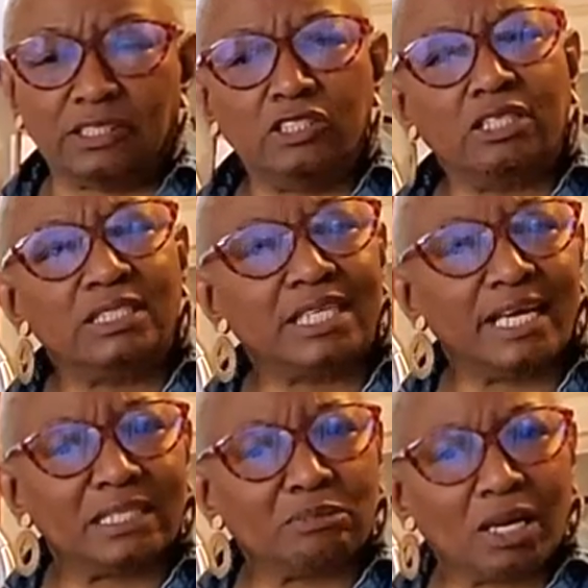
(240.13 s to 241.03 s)
that you can
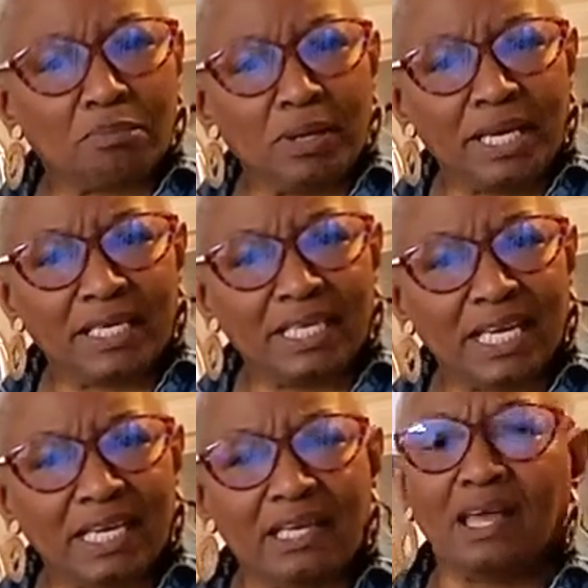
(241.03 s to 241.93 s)
take them on a
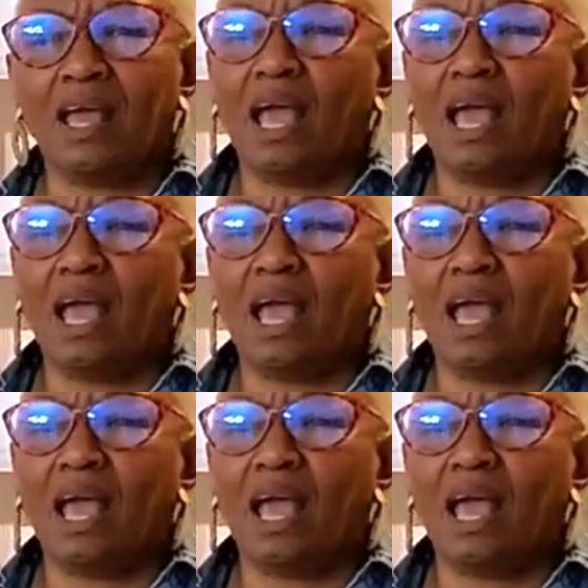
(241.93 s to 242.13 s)
picnic